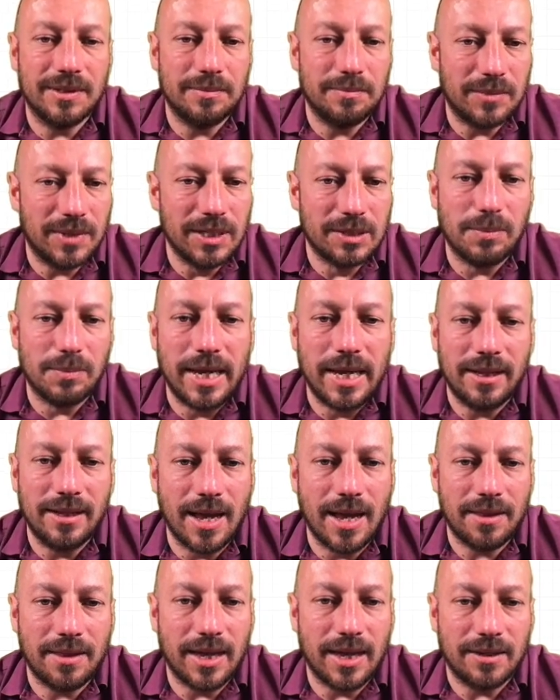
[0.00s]
displayed
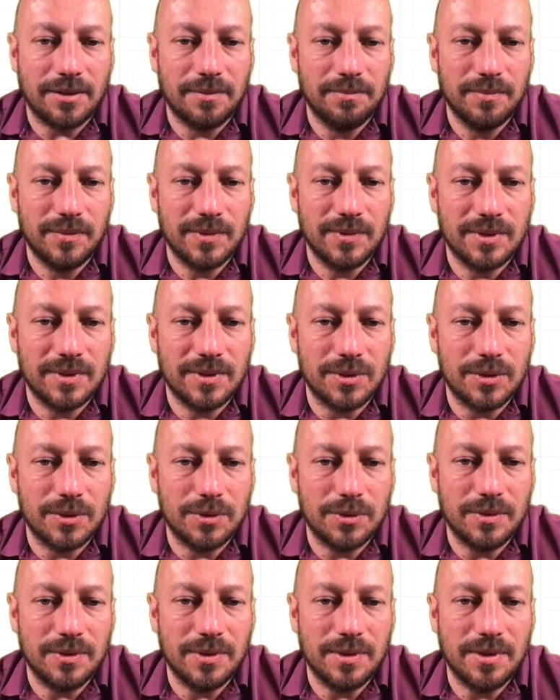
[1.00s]
like that. So
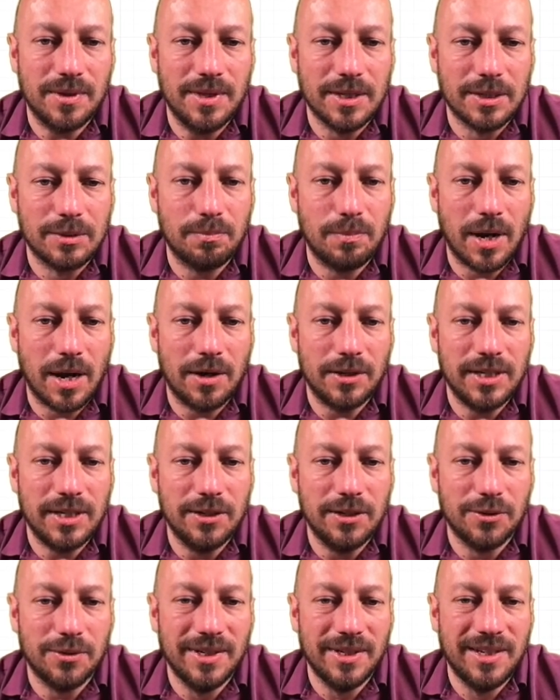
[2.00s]
this bar
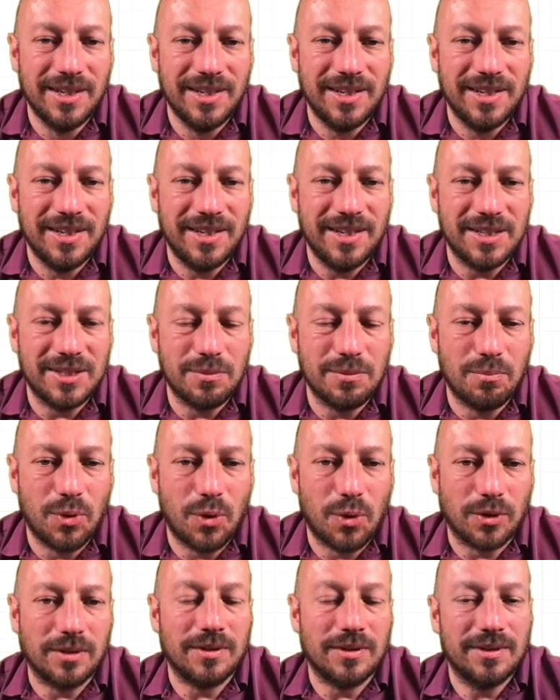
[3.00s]
here is
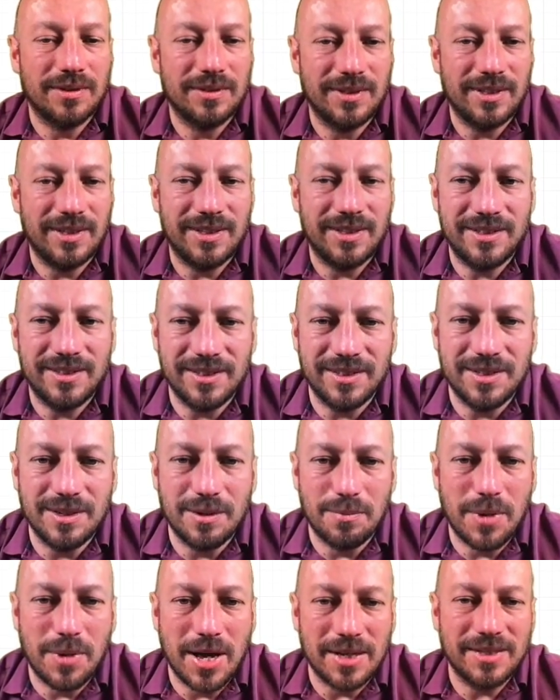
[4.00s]
important, and in the
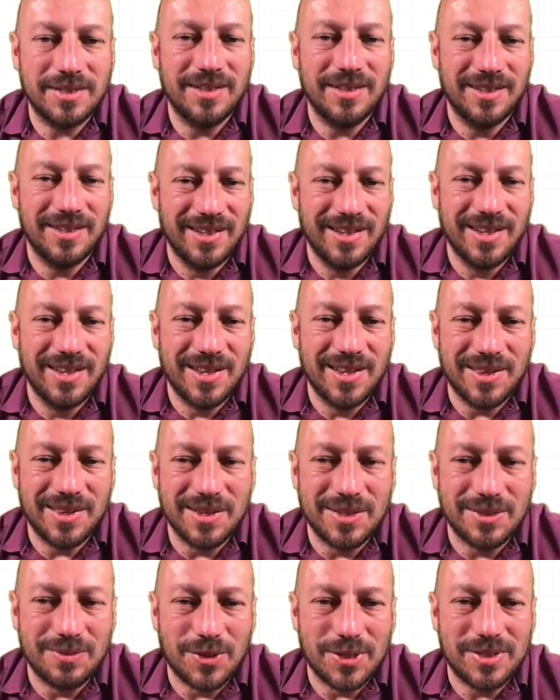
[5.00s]
past
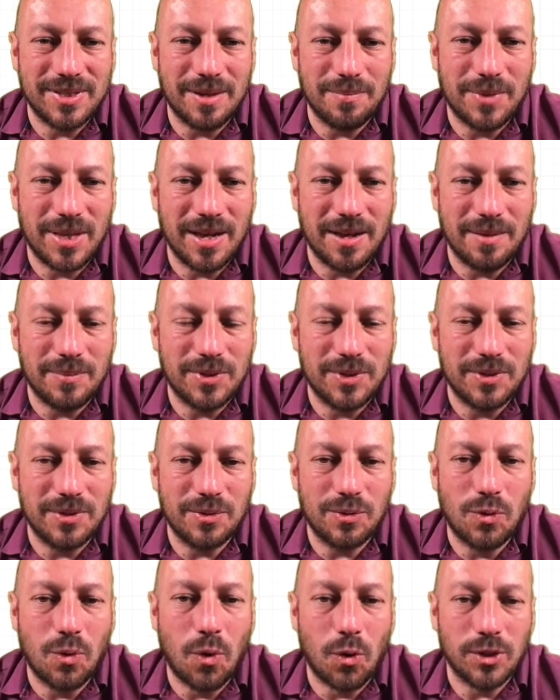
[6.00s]
this was sometimes
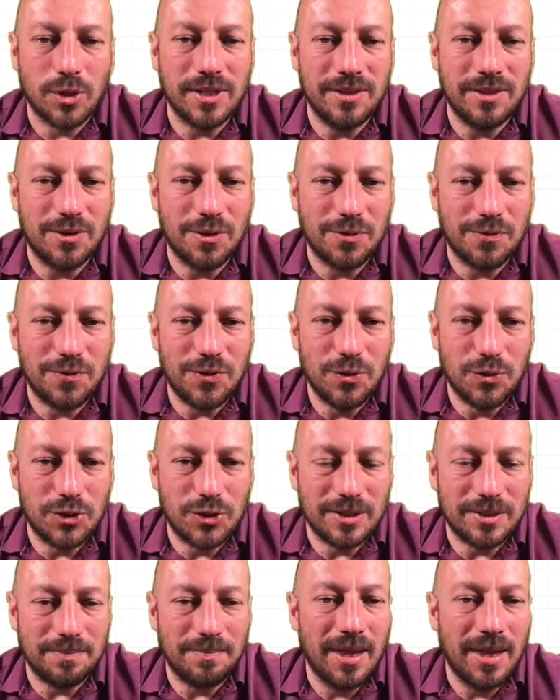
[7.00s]
causing confusion.
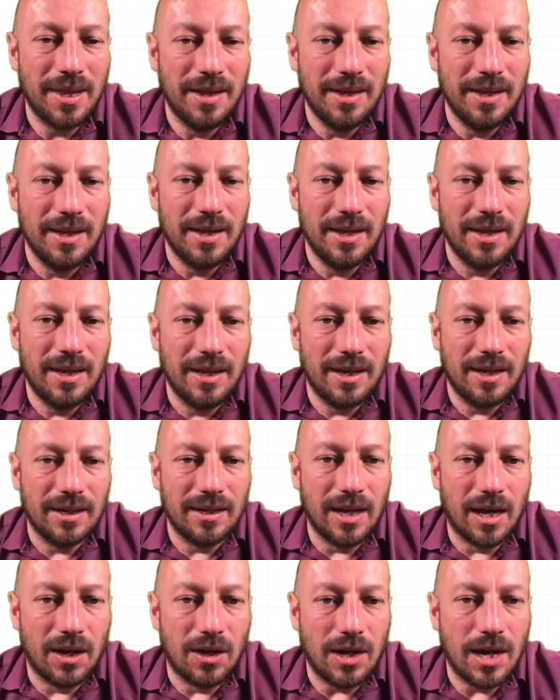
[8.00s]

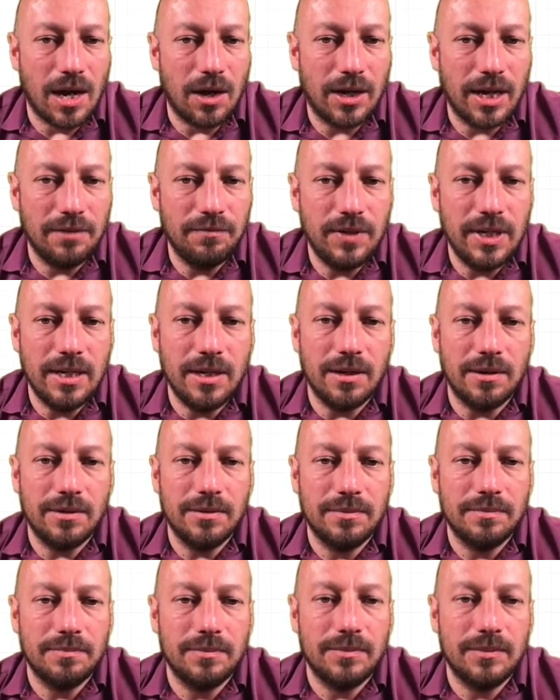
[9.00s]
Now, how can we
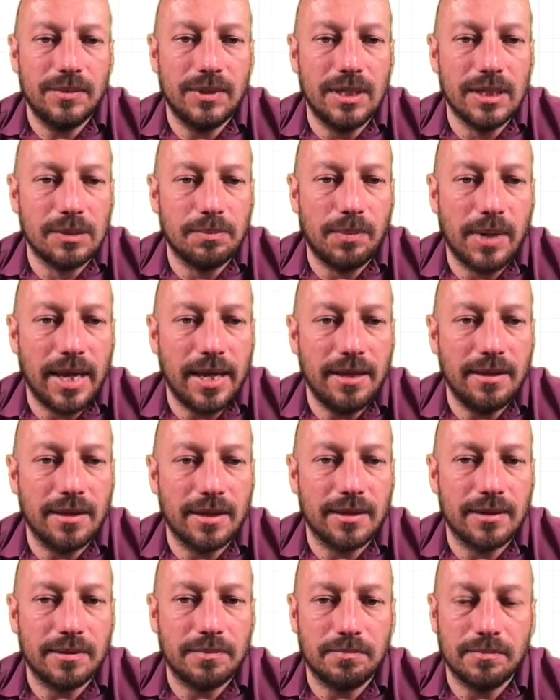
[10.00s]
display
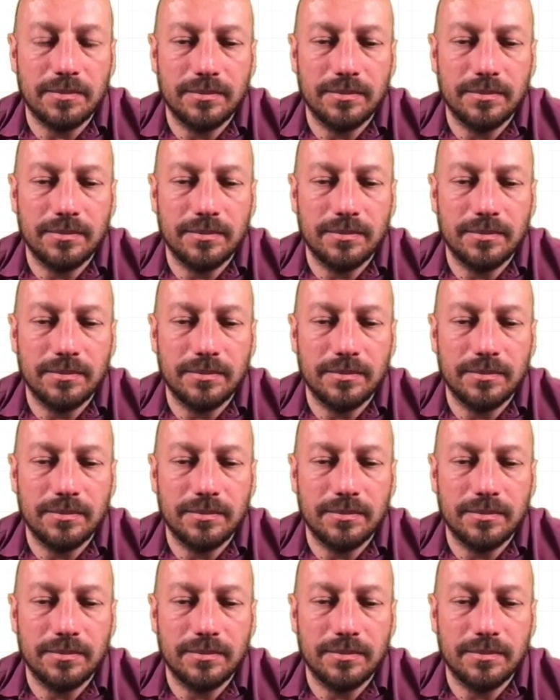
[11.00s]
the